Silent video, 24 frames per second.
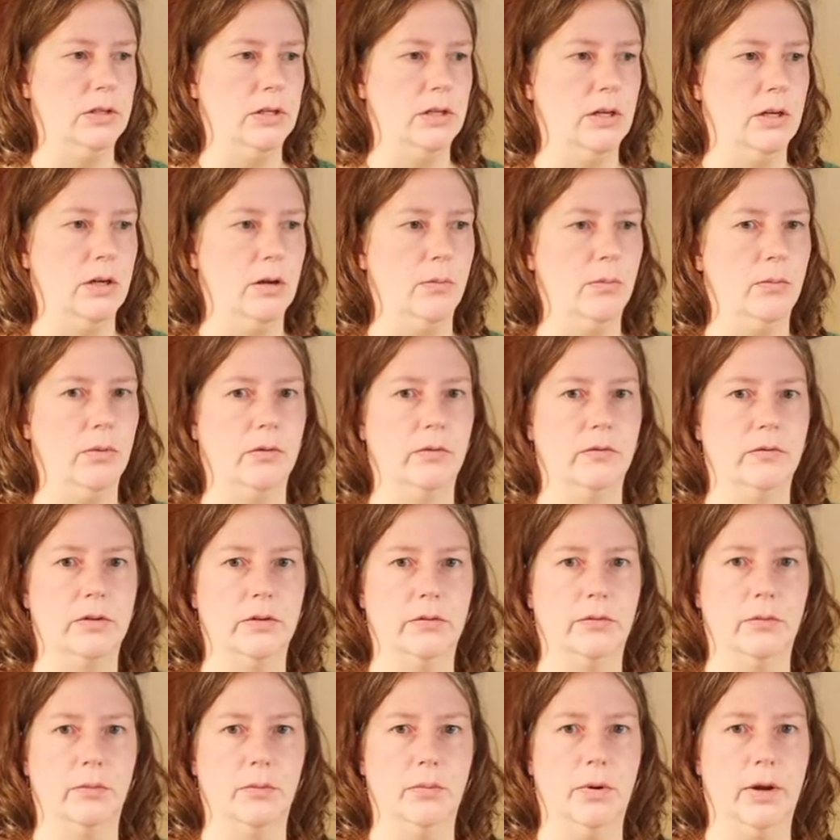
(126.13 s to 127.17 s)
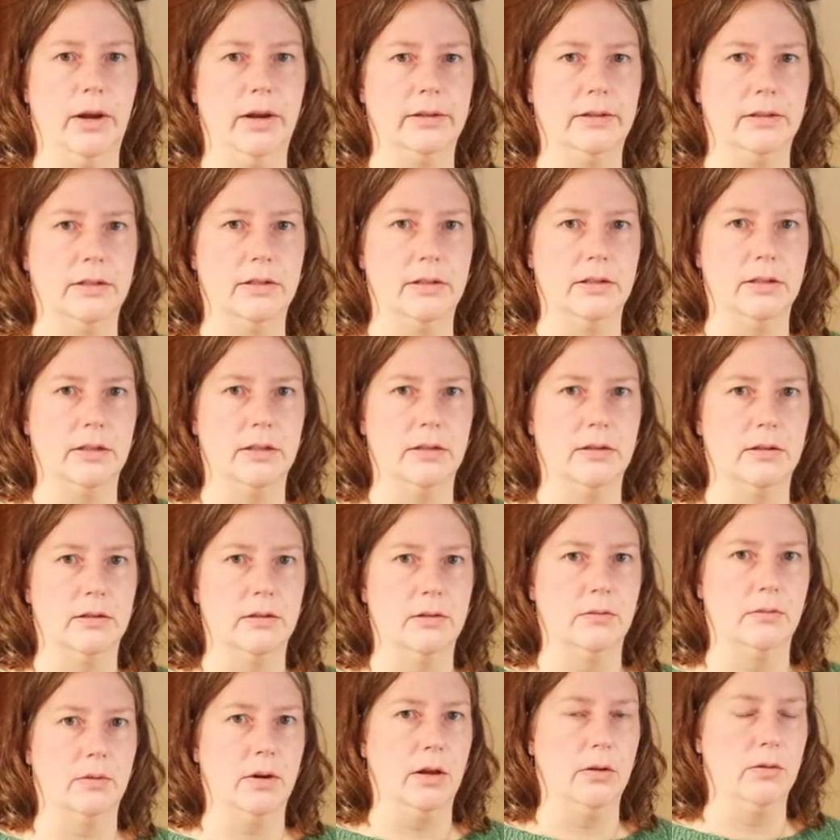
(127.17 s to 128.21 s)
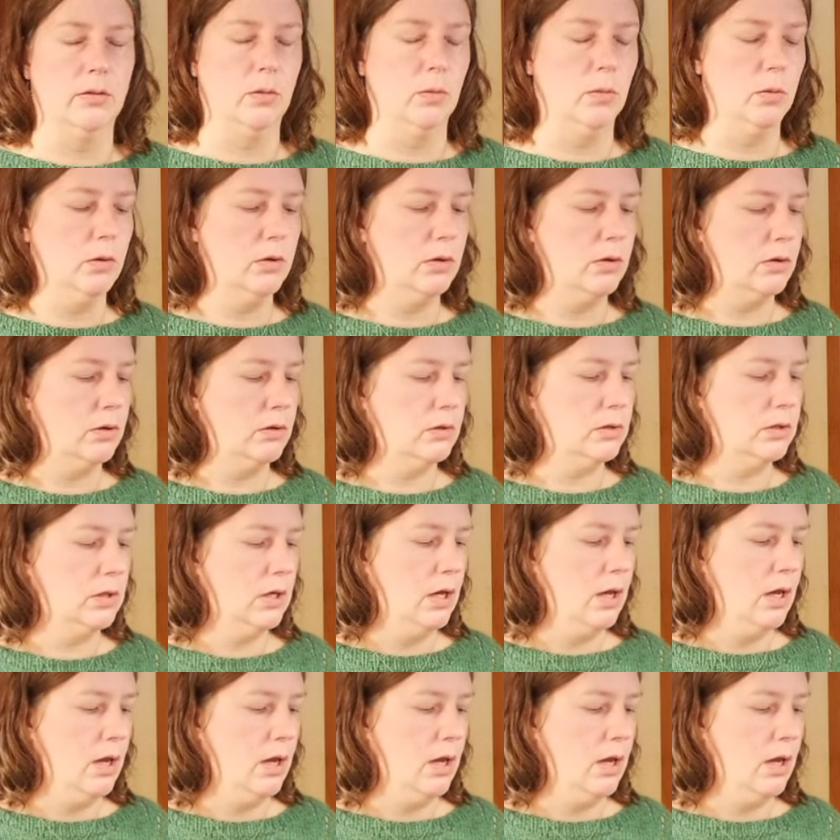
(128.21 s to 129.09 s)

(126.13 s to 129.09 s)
in a number of different practices around the world,